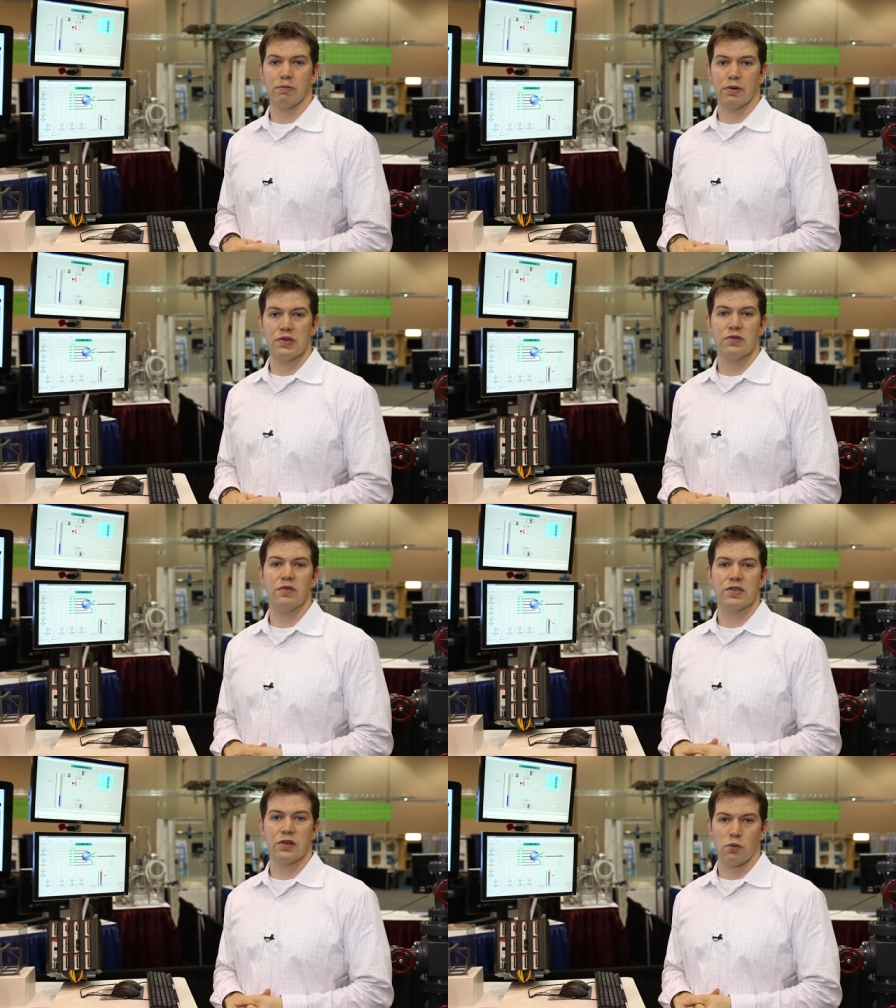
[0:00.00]
please
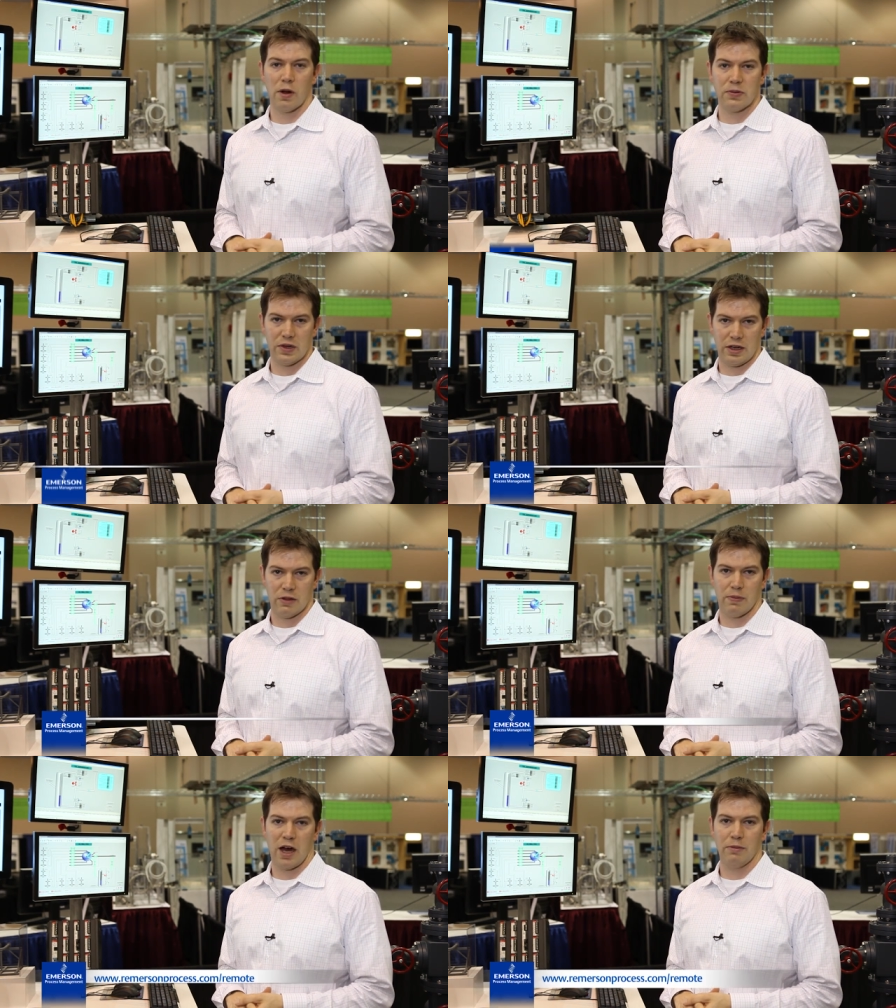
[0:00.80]
visit the website at
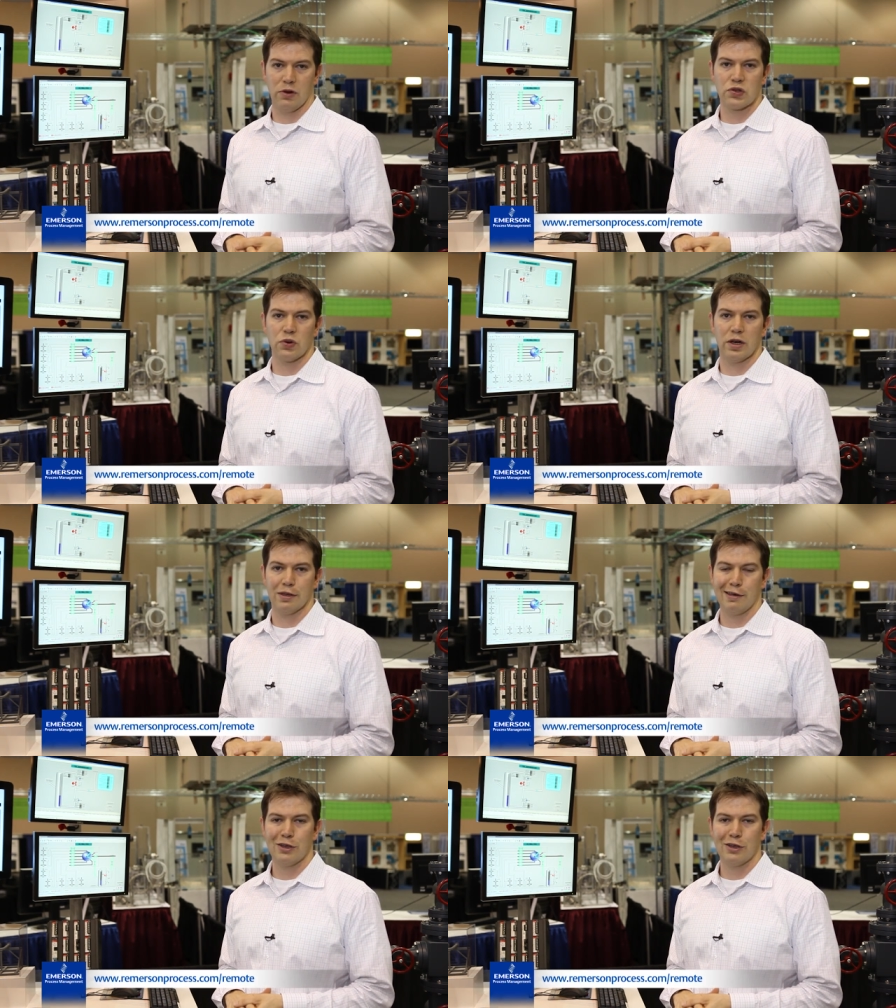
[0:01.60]
the bottom of your screen